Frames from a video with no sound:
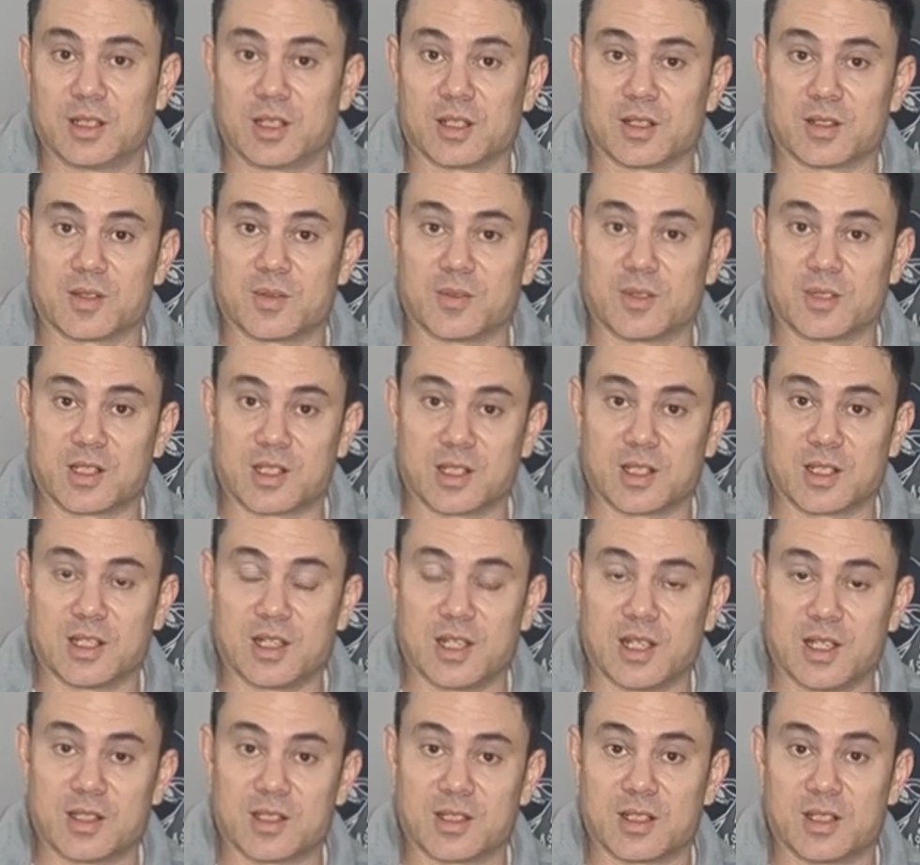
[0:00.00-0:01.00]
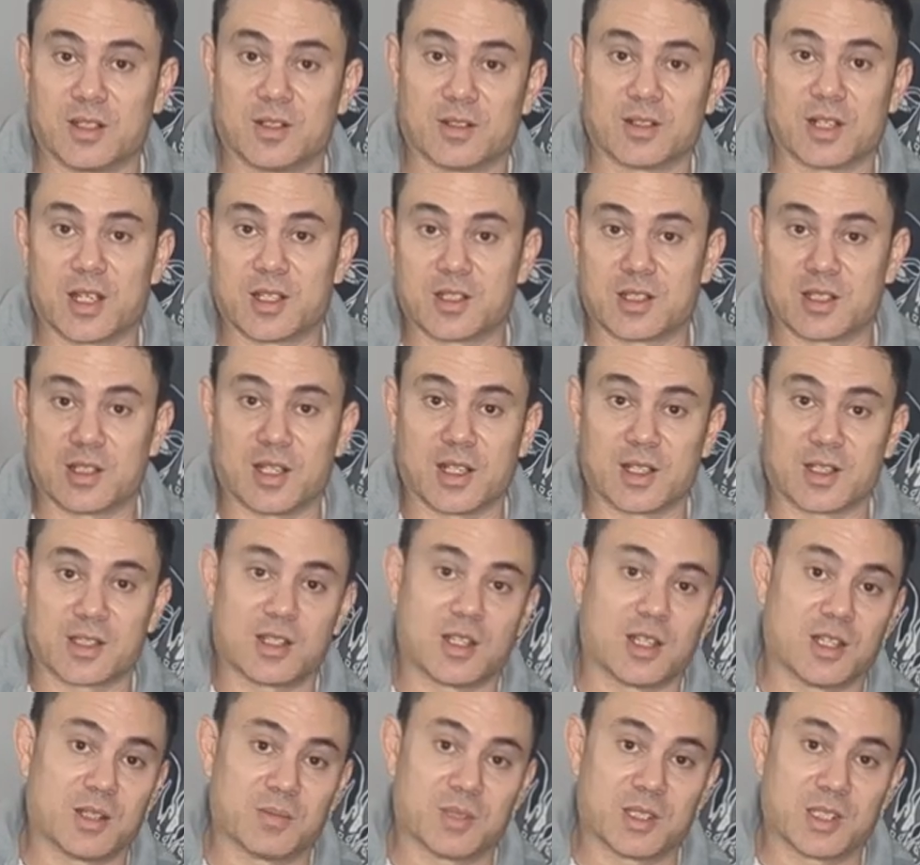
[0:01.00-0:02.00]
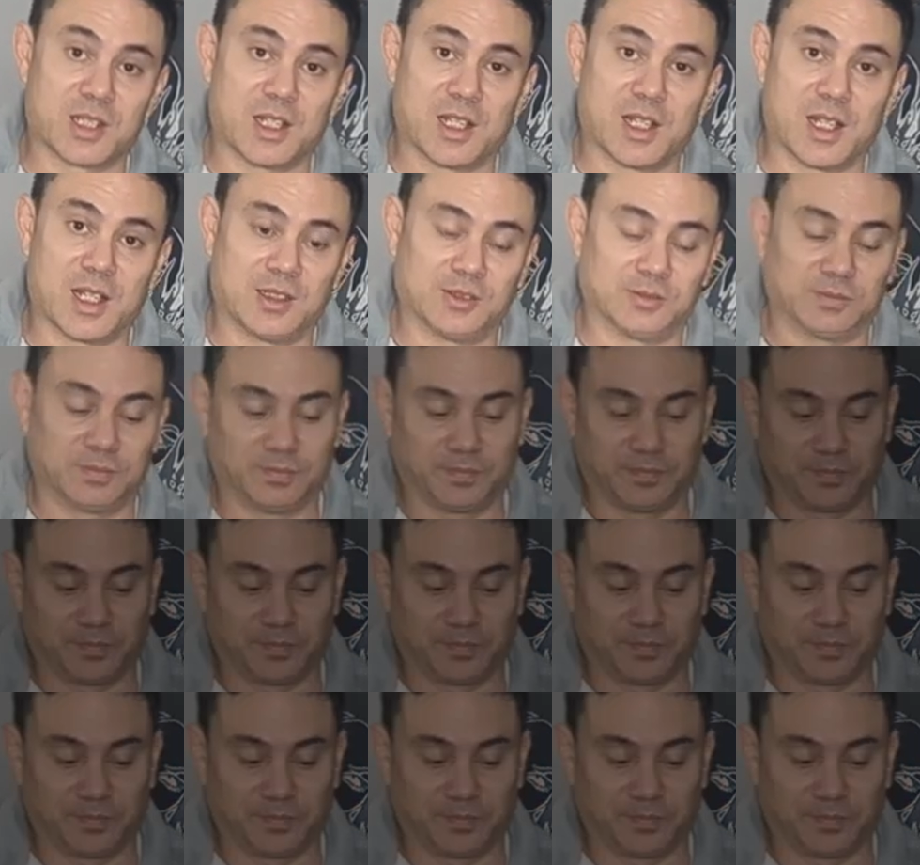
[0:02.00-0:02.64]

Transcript: Thanks for watching, guys, and I'll catch you next time. See ya.